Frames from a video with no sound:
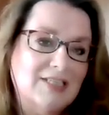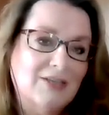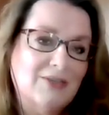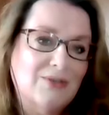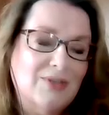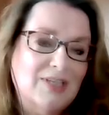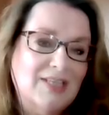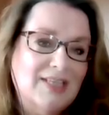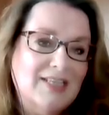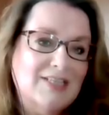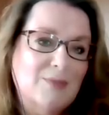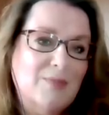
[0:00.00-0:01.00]

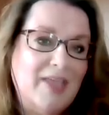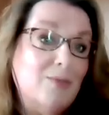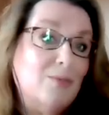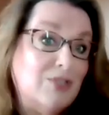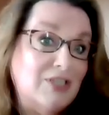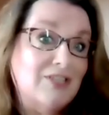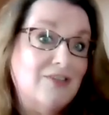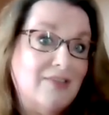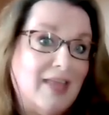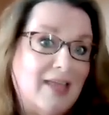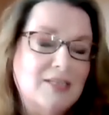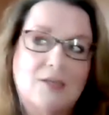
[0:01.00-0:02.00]
to be able to do
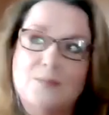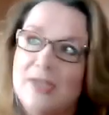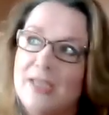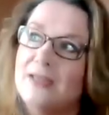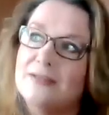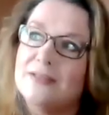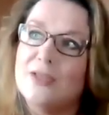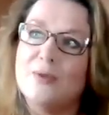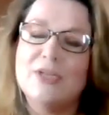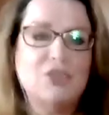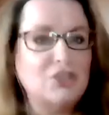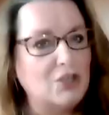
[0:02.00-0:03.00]
that and to be so
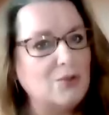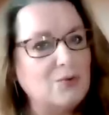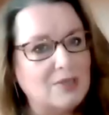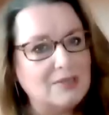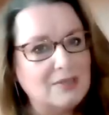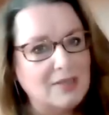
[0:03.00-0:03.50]
in tune